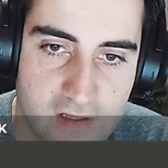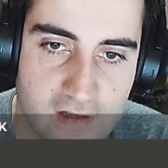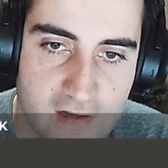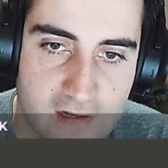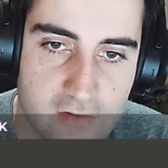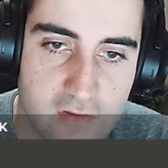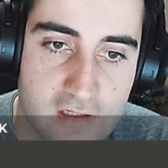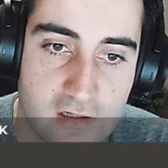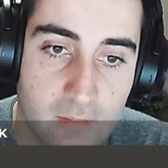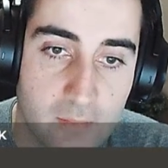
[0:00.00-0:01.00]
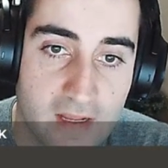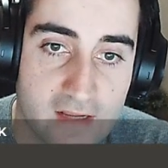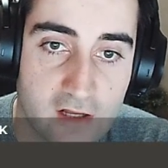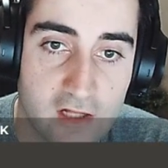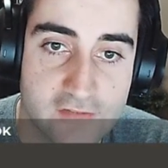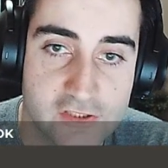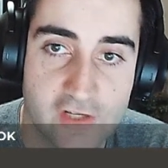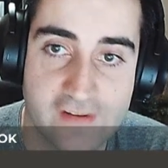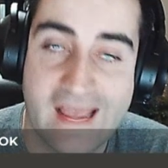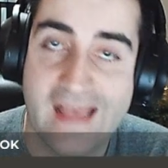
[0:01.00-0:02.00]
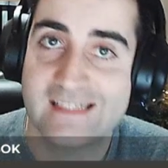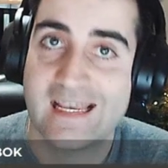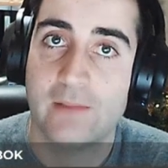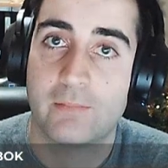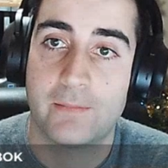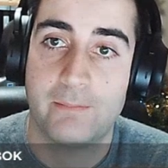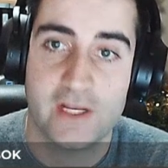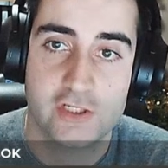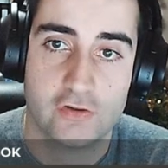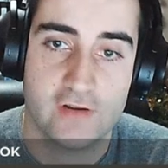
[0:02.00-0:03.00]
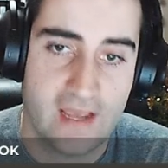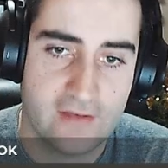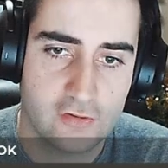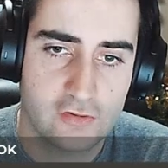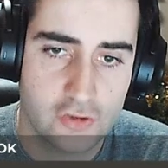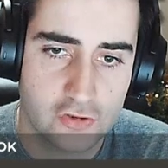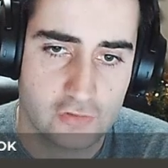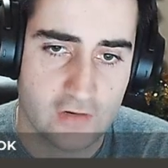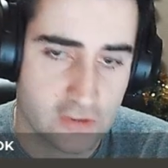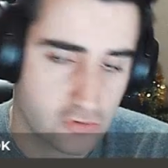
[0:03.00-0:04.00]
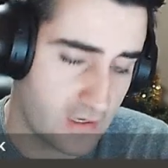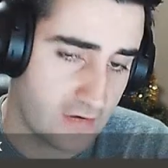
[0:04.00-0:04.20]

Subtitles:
I go here, and black all of a sudden has a perpetual, and I have to choose the right square.